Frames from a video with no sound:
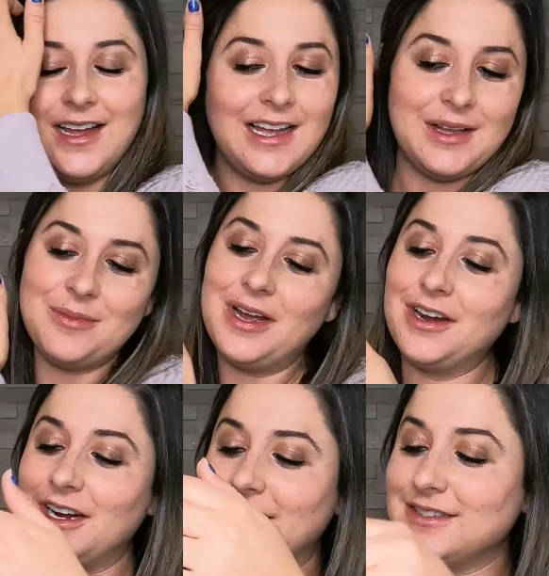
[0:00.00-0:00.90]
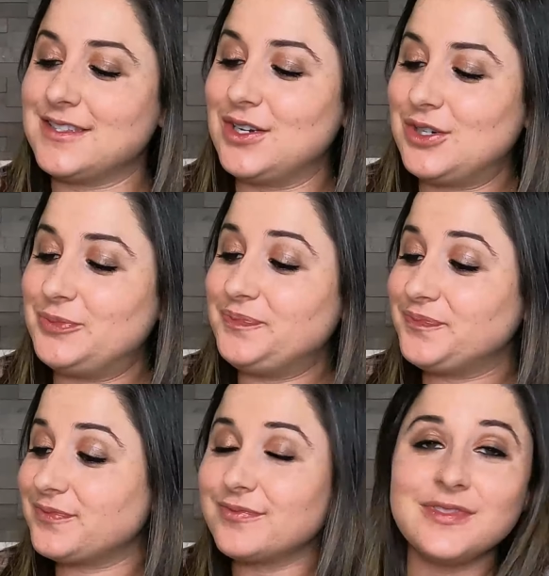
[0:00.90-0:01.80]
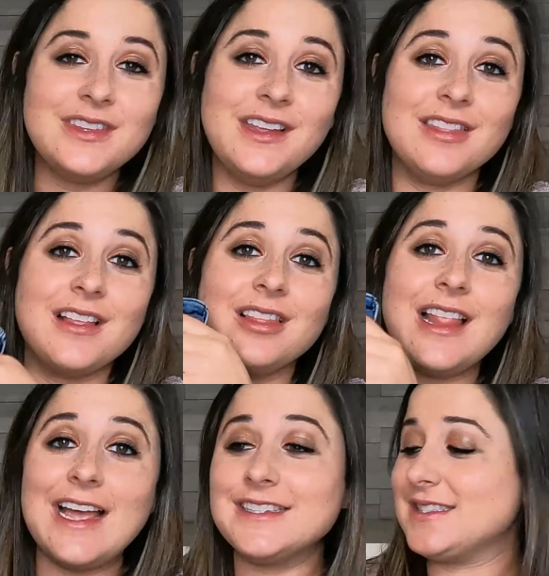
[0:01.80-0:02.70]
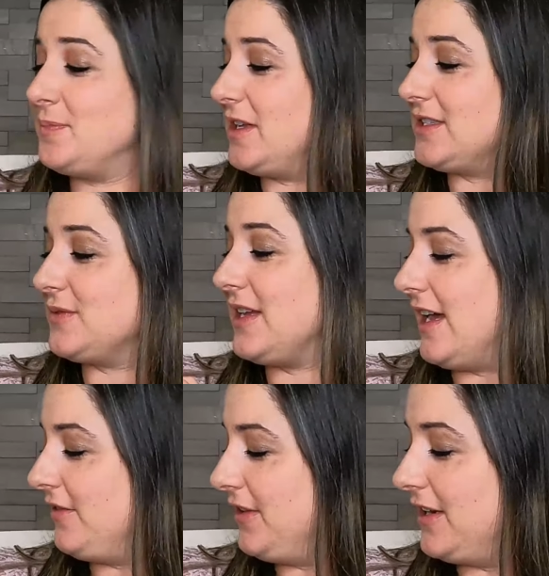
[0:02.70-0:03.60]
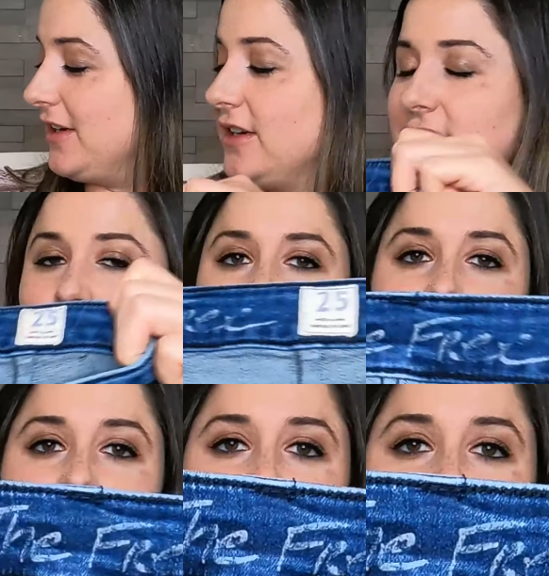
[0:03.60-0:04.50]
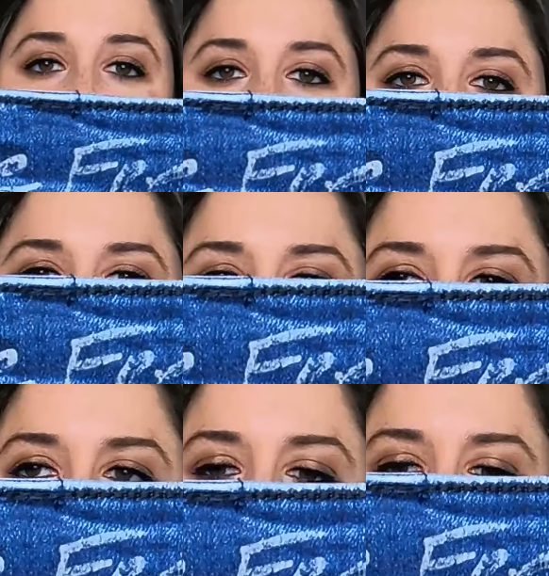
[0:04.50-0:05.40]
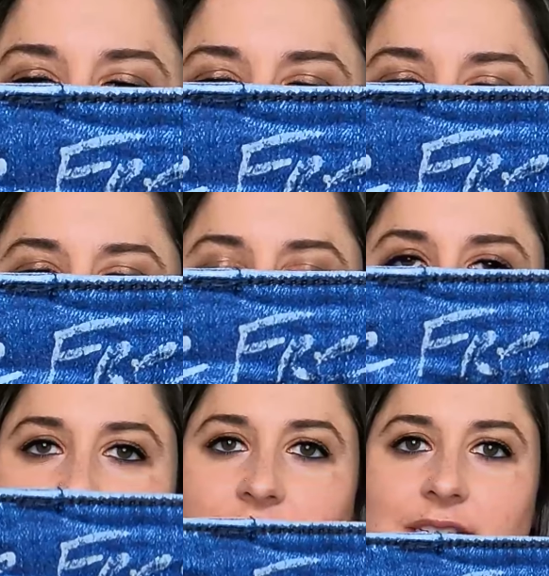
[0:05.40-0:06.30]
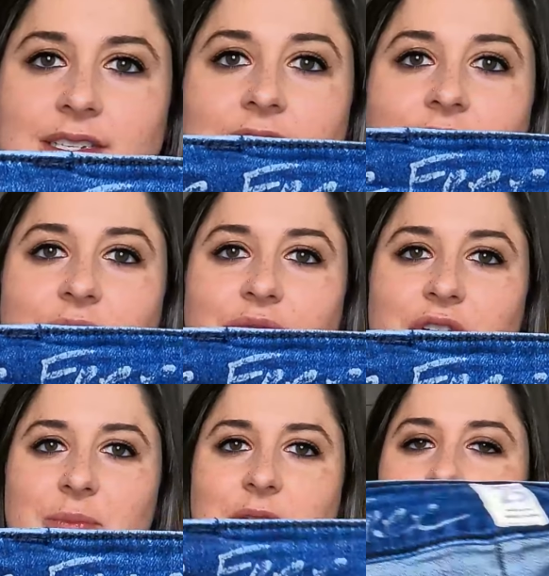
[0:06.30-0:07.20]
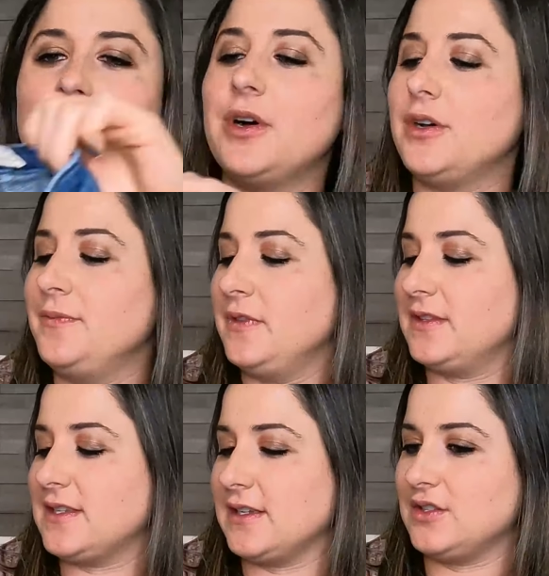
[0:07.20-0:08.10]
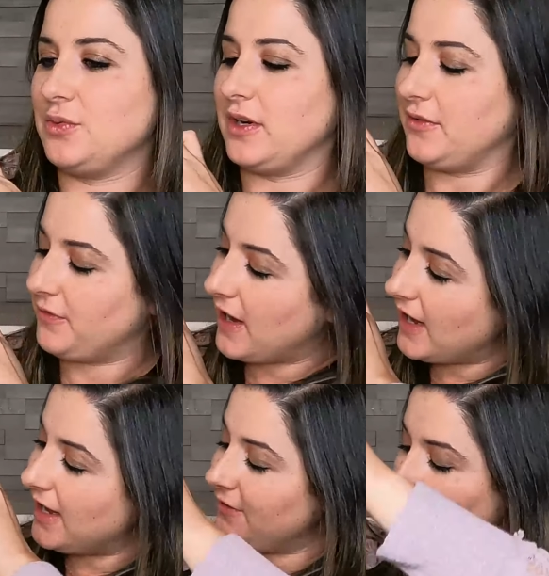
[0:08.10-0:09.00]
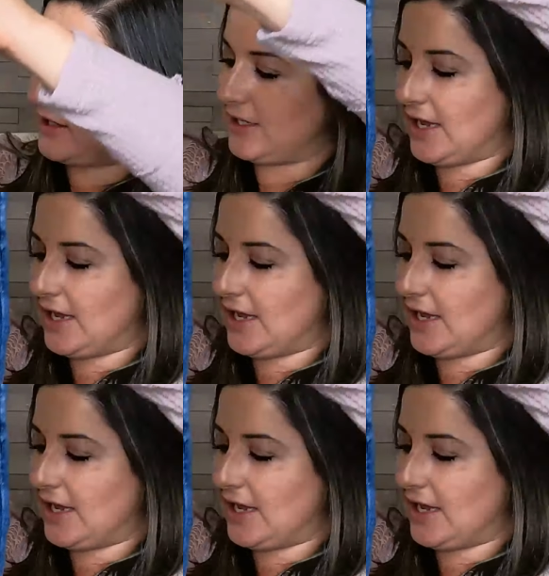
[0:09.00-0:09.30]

Um, all right, so the last piece we have here is We the Free. It's a sub-brand of Free People, size 25. And